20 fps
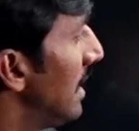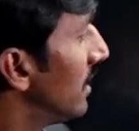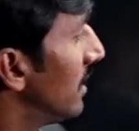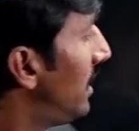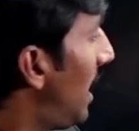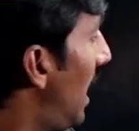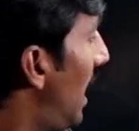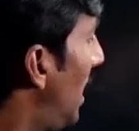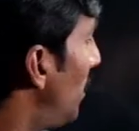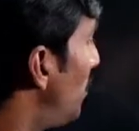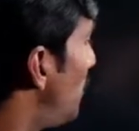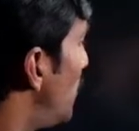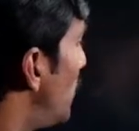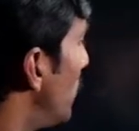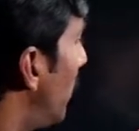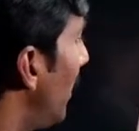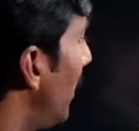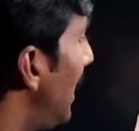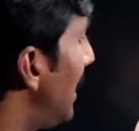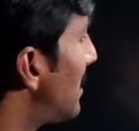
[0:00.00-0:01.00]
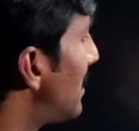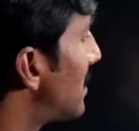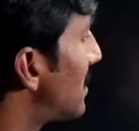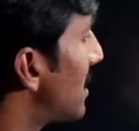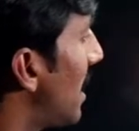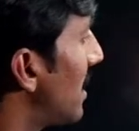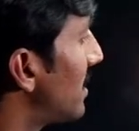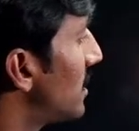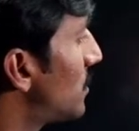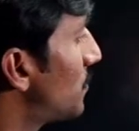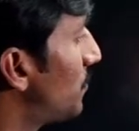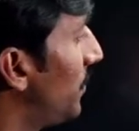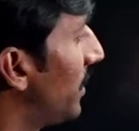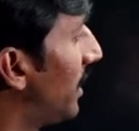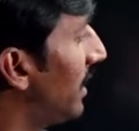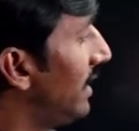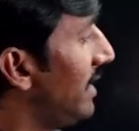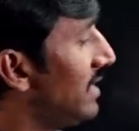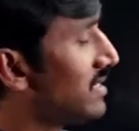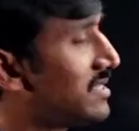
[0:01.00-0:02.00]
The observed Lissajous
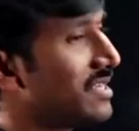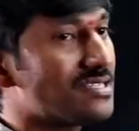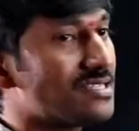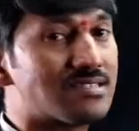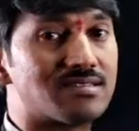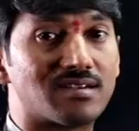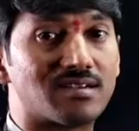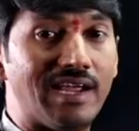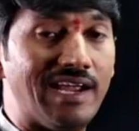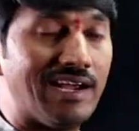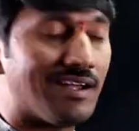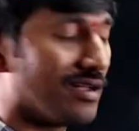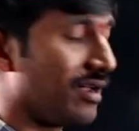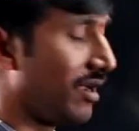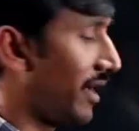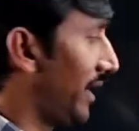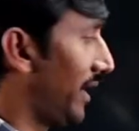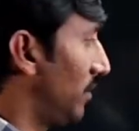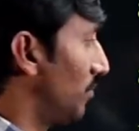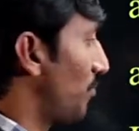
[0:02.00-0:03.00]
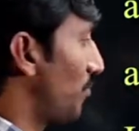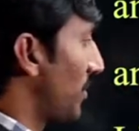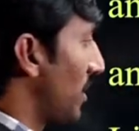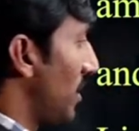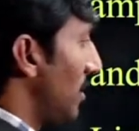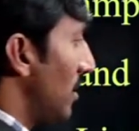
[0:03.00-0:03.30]
figure is a straight line.